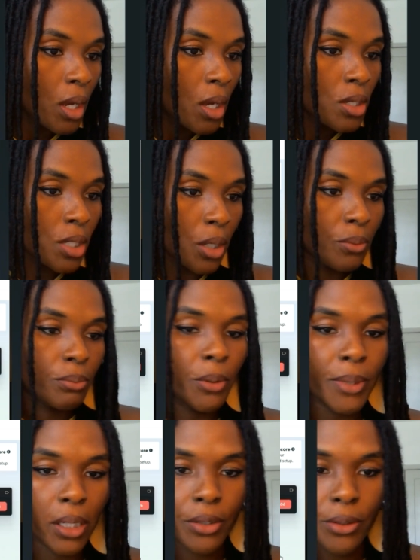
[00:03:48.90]
So, but we're
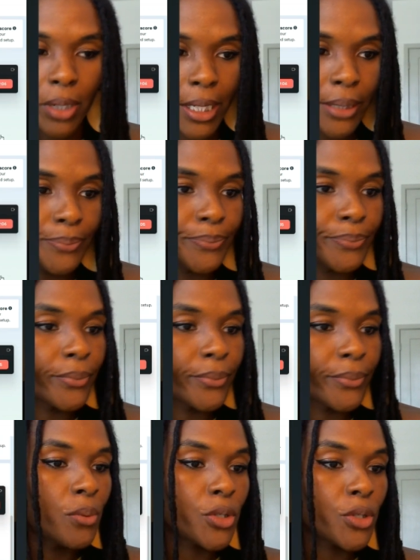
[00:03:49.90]
not going to do all that.
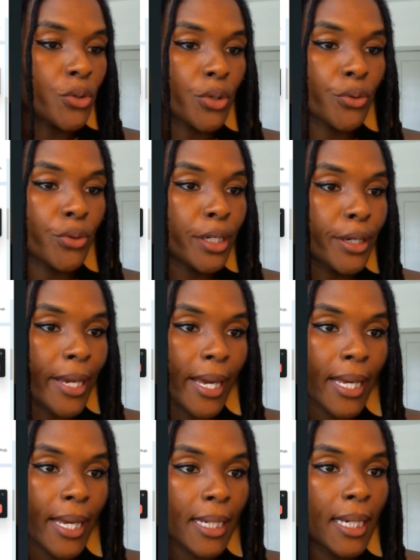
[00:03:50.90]
We're just going to run a dark ad.